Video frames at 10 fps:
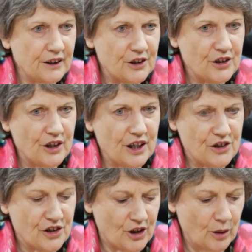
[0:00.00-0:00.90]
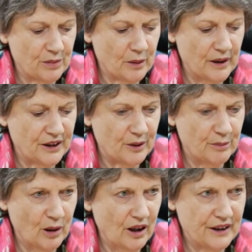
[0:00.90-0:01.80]
And, and it's, it's
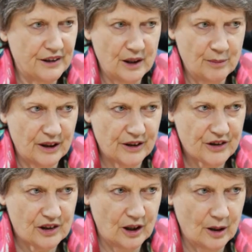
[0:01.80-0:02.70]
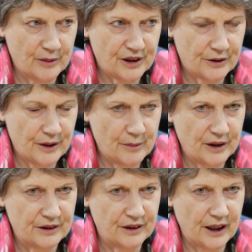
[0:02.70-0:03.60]
complemented by the Paris Climate
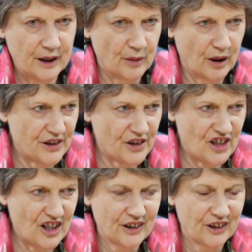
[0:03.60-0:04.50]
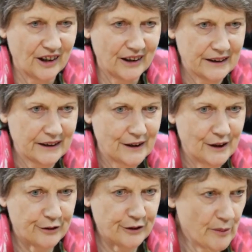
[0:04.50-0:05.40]
Agreement yeah, yeah. and by the Sendai
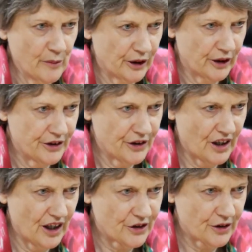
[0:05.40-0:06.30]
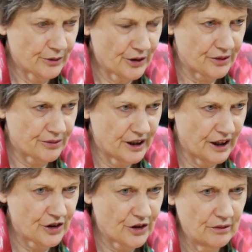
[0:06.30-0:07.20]
Framework on Disaster Risk
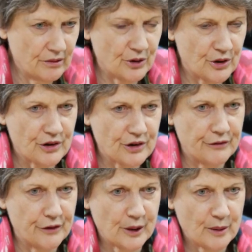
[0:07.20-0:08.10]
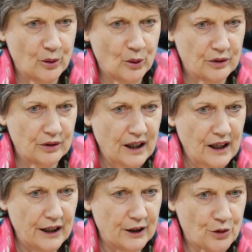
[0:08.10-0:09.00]
Reduction, which is very important,
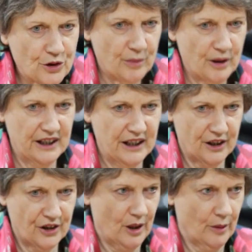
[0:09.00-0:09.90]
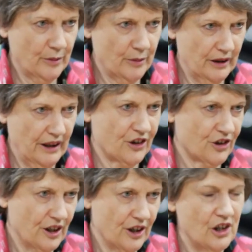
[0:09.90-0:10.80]
and also by the Addis Ababa
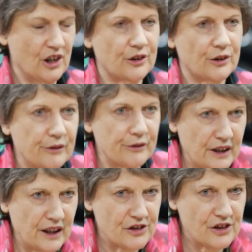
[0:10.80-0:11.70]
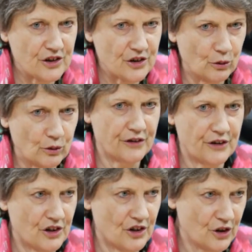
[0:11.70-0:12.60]
Action Agenda on Financing. So all
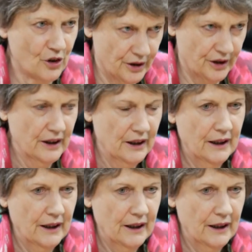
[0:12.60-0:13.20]
of this is good.